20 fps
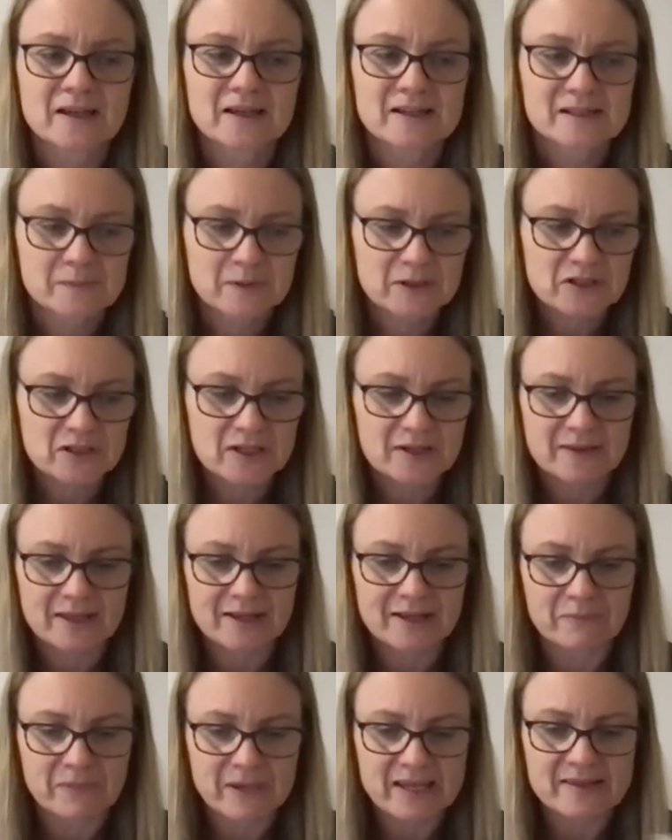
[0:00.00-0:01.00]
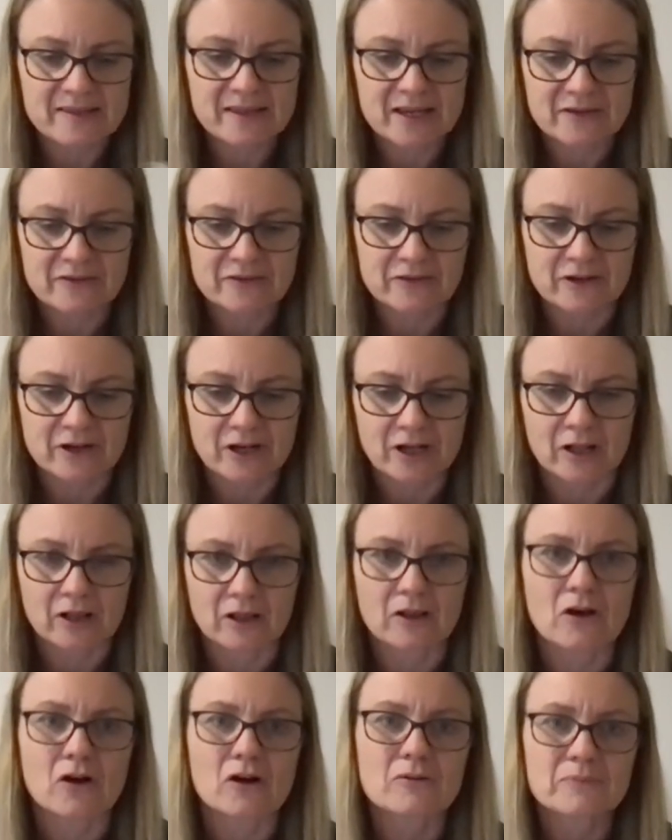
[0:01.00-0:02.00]
especially if they've been there for a
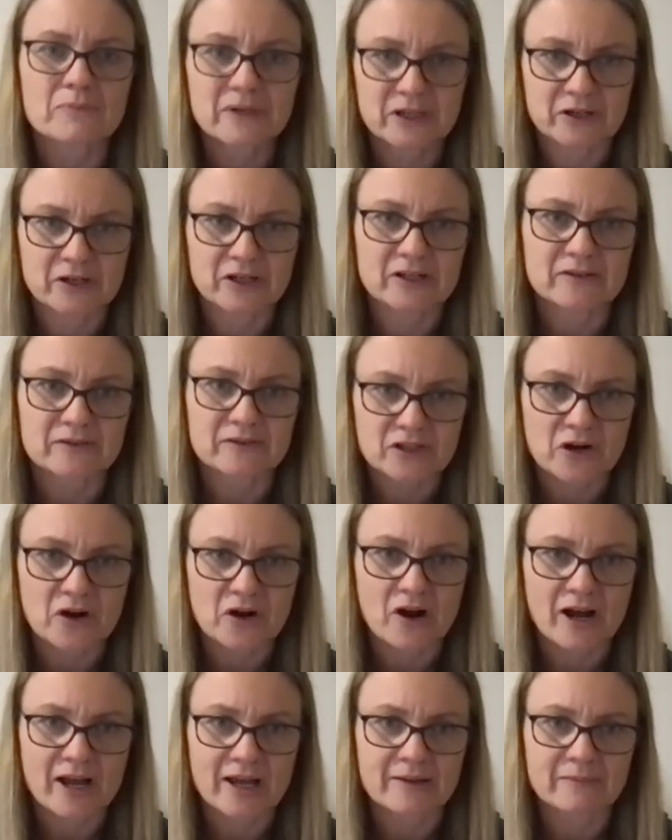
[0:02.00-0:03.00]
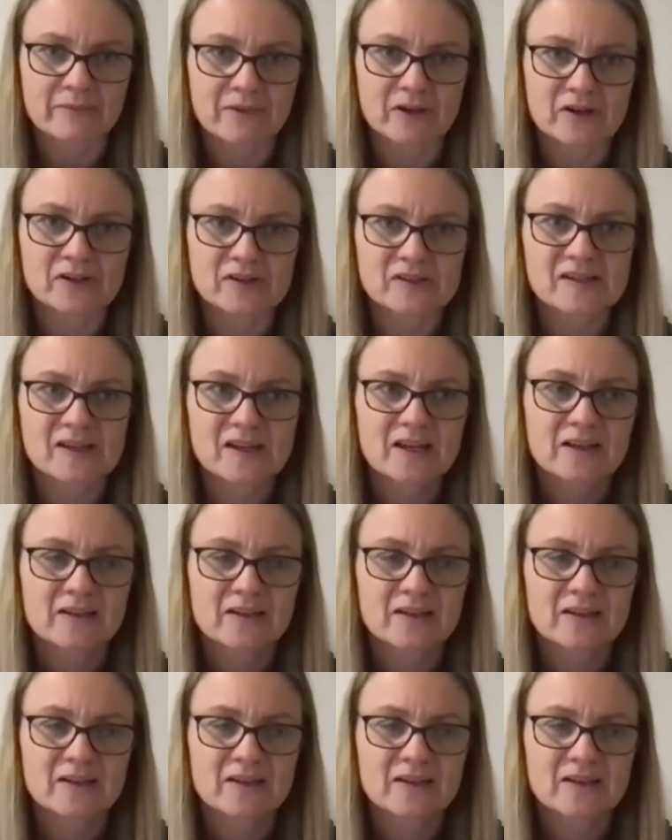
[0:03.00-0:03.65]
long period of time, those